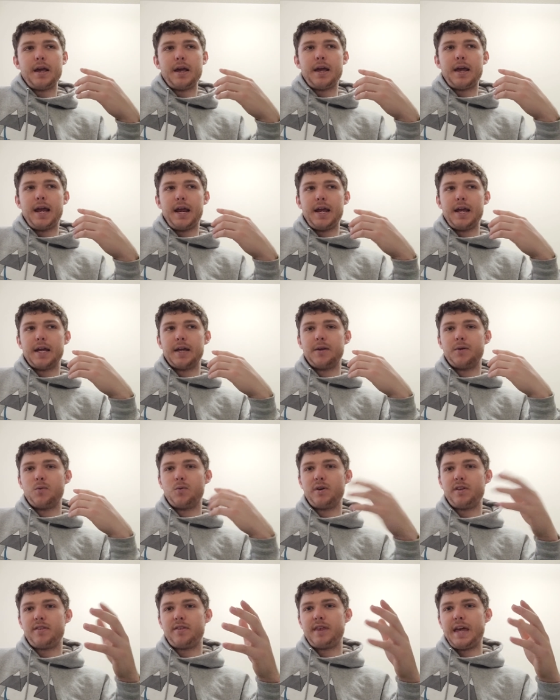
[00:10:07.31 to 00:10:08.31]
And
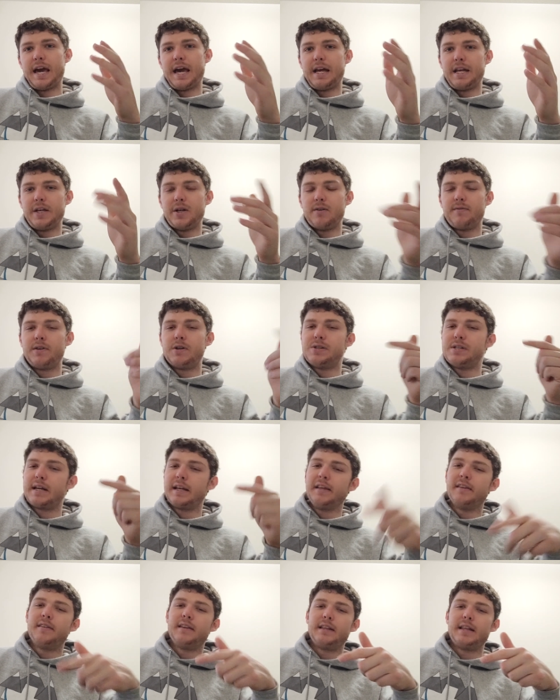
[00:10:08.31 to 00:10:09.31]
with that, if there's
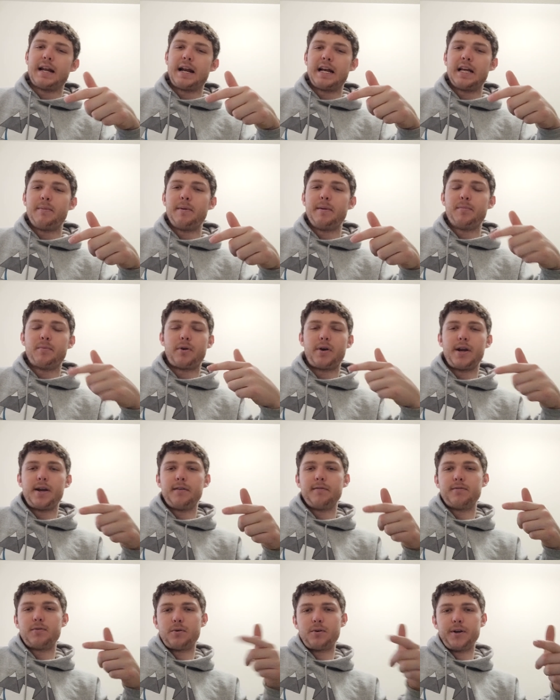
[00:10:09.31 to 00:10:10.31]
anything that I could be
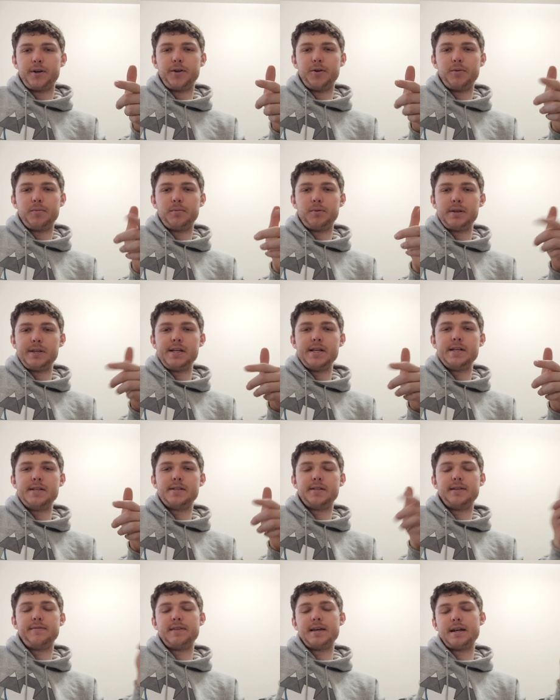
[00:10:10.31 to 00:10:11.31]
praying for you, please
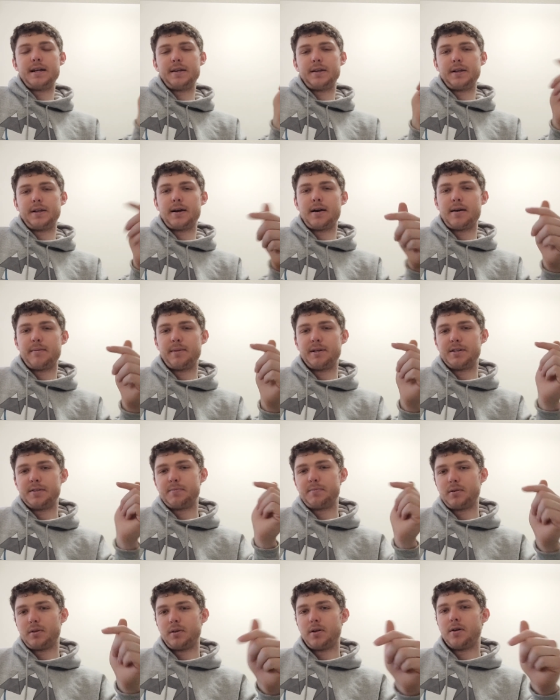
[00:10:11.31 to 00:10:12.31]
leave that in the comments
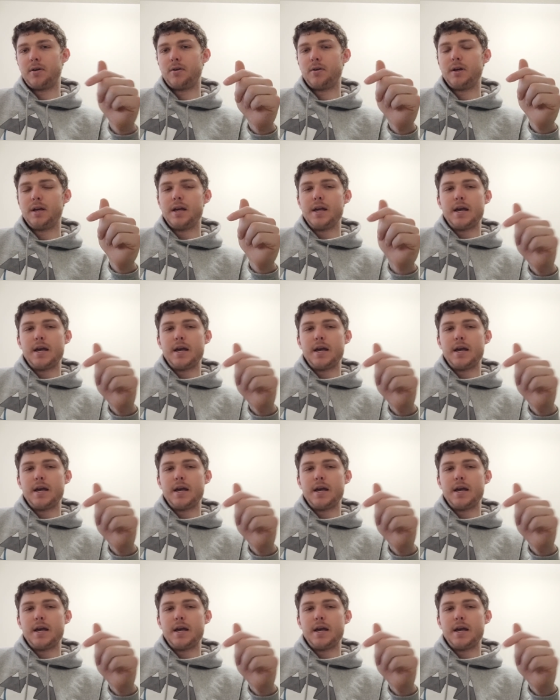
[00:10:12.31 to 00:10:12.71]
below.